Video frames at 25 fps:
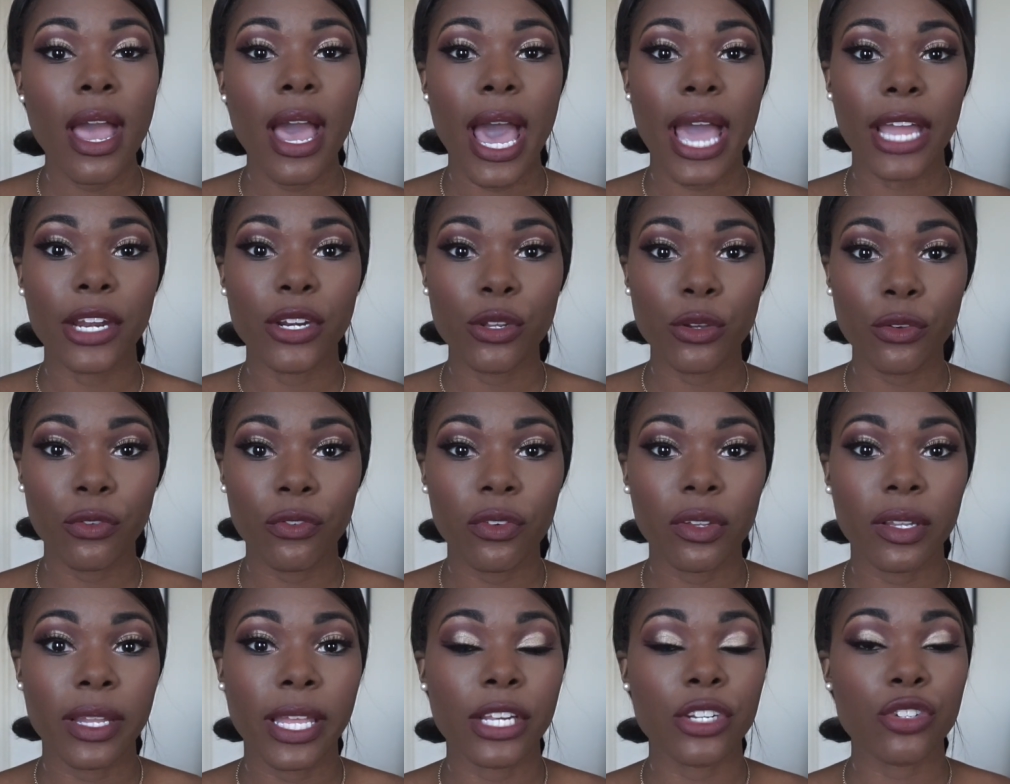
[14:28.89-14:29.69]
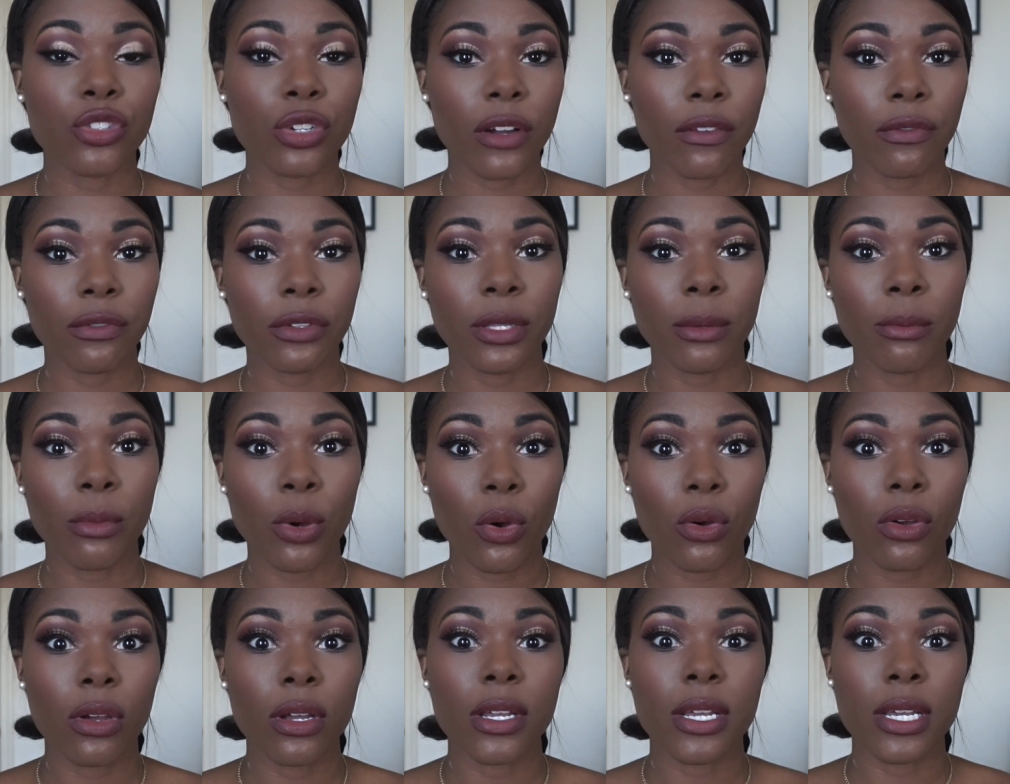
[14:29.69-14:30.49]
I do feel like Truffle and
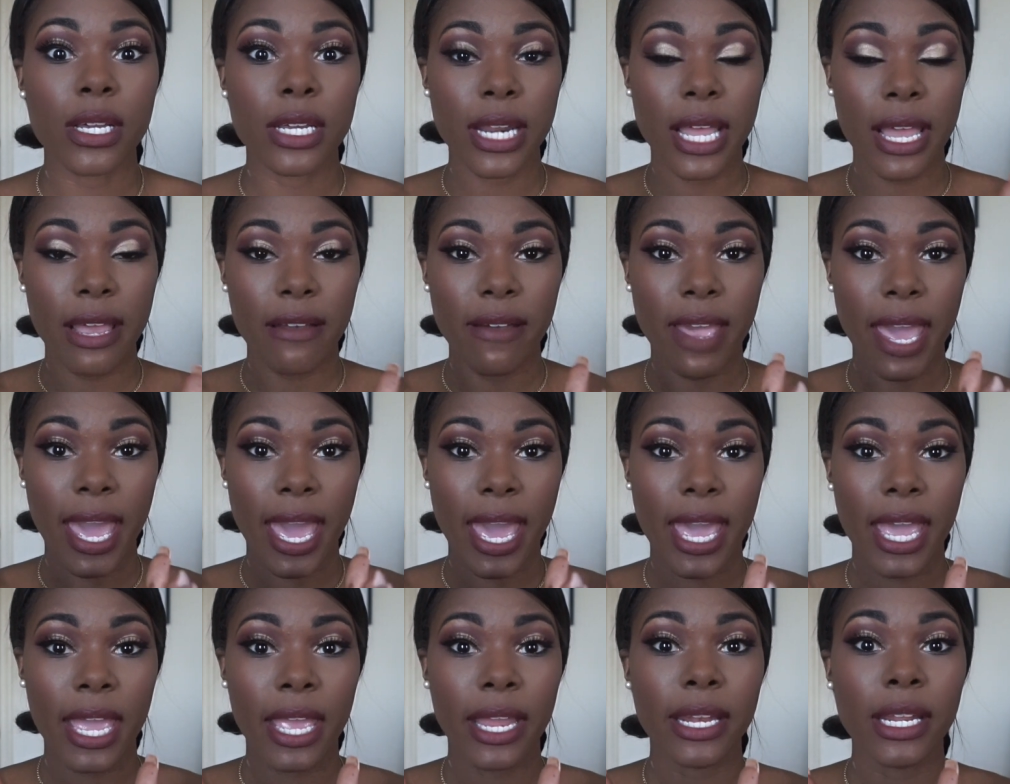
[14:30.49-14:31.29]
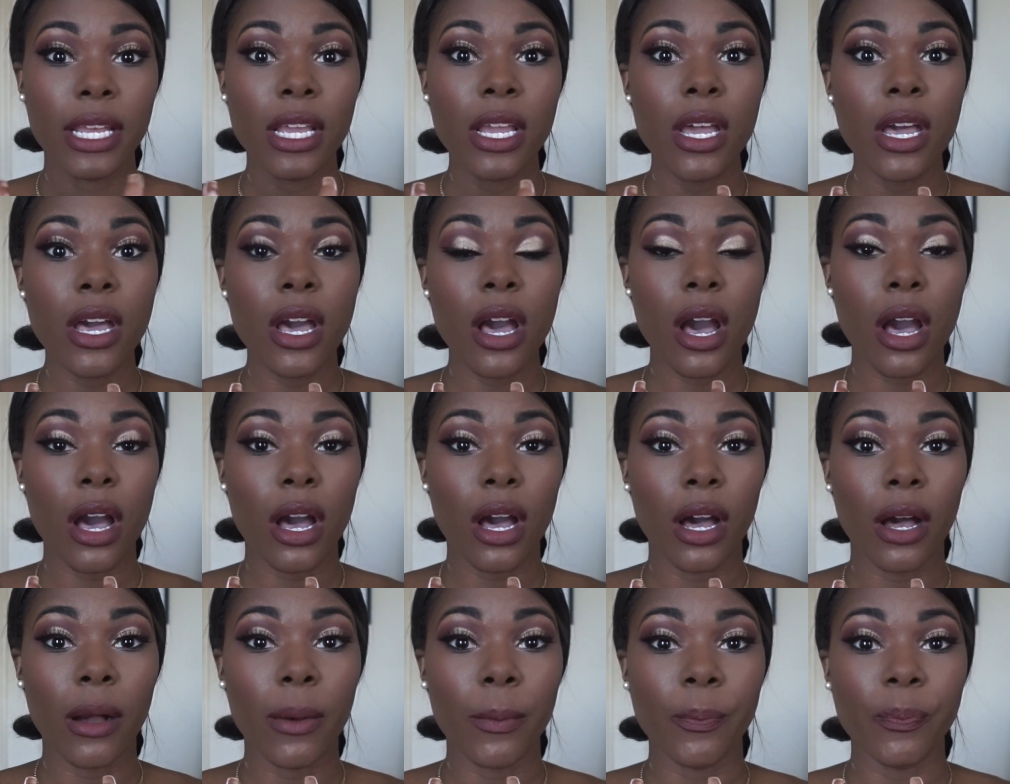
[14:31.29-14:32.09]
Mocha could have had
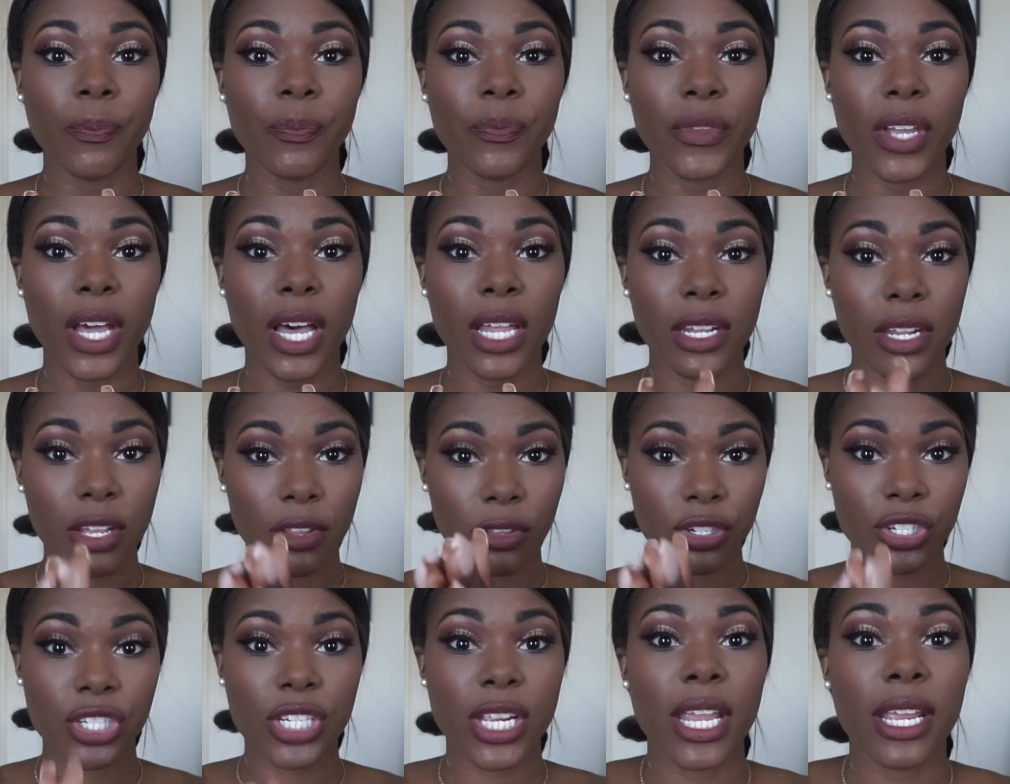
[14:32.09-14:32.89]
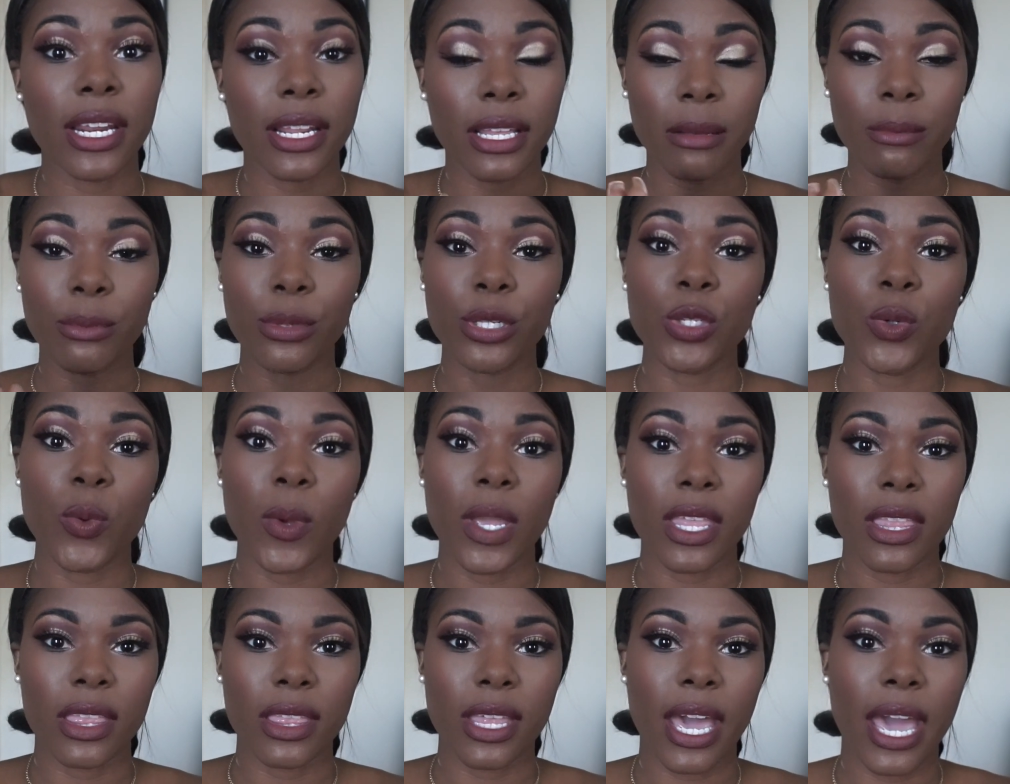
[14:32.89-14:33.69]
another shade in
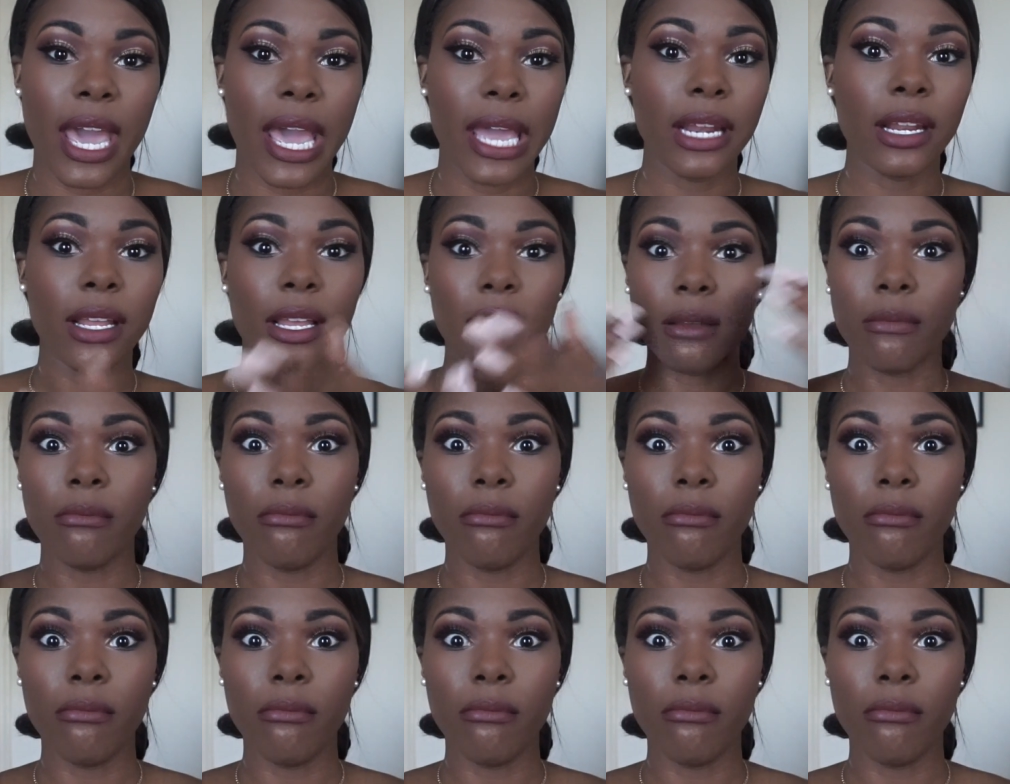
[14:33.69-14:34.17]
between that.